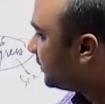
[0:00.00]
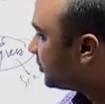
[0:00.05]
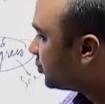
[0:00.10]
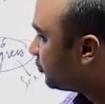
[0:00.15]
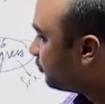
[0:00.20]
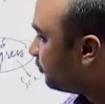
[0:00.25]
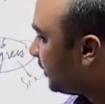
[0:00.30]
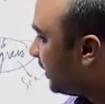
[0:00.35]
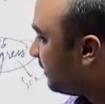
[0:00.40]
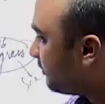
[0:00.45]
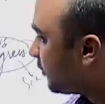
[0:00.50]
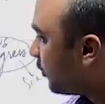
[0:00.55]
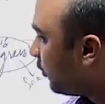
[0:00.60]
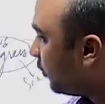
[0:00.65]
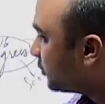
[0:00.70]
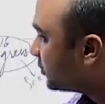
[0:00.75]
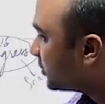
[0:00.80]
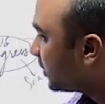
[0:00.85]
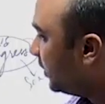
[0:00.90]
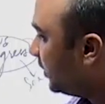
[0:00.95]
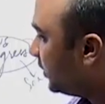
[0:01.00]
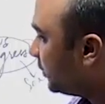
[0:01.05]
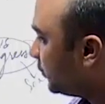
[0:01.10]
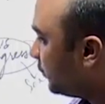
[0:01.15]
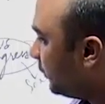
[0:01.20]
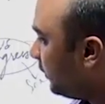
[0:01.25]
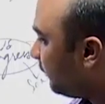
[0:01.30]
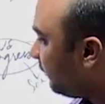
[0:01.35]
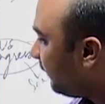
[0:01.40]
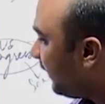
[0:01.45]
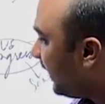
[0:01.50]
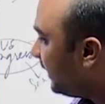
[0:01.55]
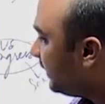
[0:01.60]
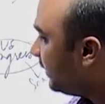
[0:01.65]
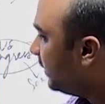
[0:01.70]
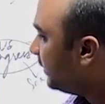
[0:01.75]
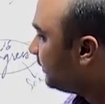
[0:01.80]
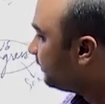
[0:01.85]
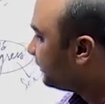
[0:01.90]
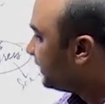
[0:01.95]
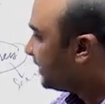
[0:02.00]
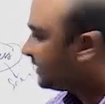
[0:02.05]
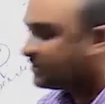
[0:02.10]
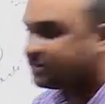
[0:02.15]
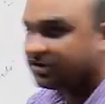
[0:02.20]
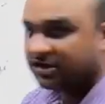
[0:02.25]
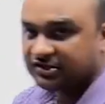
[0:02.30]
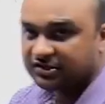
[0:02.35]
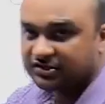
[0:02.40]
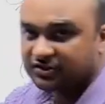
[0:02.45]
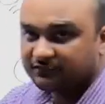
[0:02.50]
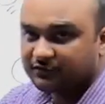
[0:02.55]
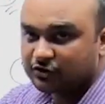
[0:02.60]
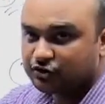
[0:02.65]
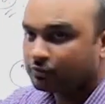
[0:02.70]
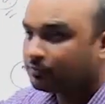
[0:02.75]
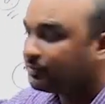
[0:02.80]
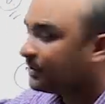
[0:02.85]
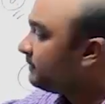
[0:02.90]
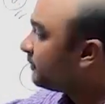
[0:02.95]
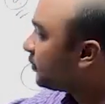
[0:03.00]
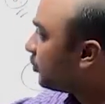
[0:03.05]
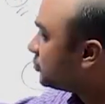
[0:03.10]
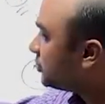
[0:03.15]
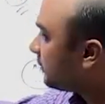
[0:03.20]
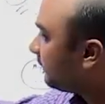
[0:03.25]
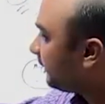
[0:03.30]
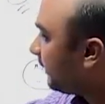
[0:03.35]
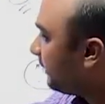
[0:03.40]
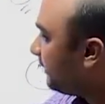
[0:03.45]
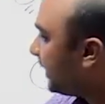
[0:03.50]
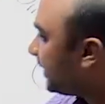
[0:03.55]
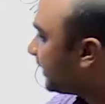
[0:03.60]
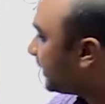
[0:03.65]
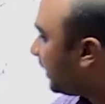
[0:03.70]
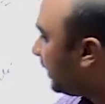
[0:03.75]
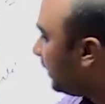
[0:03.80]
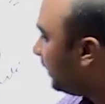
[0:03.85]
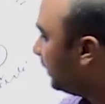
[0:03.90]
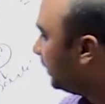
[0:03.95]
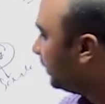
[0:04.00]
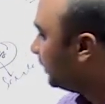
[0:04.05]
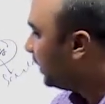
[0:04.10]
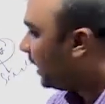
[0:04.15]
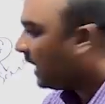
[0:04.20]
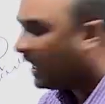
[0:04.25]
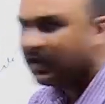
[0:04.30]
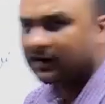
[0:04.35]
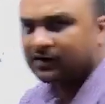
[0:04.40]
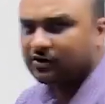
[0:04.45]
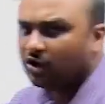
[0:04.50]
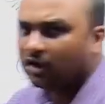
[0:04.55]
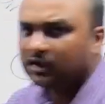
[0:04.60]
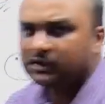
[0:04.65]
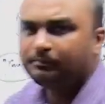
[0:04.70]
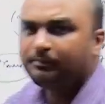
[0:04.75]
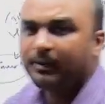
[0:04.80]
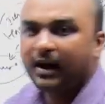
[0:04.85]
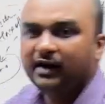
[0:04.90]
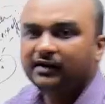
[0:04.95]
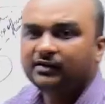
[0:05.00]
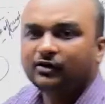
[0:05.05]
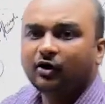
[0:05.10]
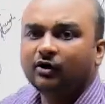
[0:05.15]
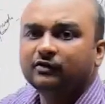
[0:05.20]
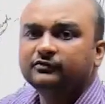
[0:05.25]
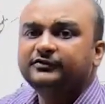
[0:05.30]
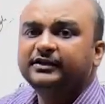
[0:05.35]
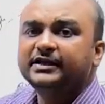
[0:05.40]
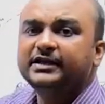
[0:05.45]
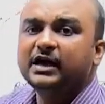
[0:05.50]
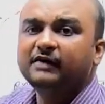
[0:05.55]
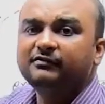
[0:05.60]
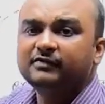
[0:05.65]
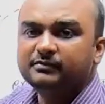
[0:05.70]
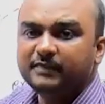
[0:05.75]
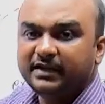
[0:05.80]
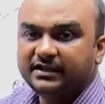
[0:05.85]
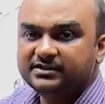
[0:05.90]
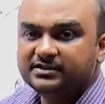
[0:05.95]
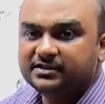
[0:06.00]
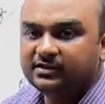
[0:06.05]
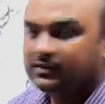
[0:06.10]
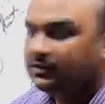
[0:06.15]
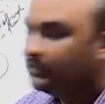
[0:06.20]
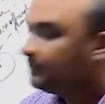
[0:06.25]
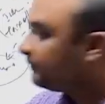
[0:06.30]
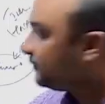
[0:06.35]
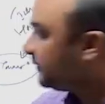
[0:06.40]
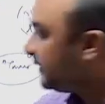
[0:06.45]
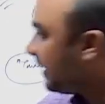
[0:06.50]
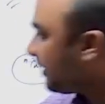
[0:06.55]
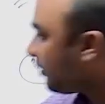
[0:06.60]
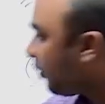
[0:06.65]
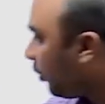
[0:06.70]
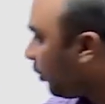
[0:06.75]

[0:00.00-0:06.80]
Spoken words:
the Supreme Court, you will find that the judges of the Supreme Court of America are not part of the government. They are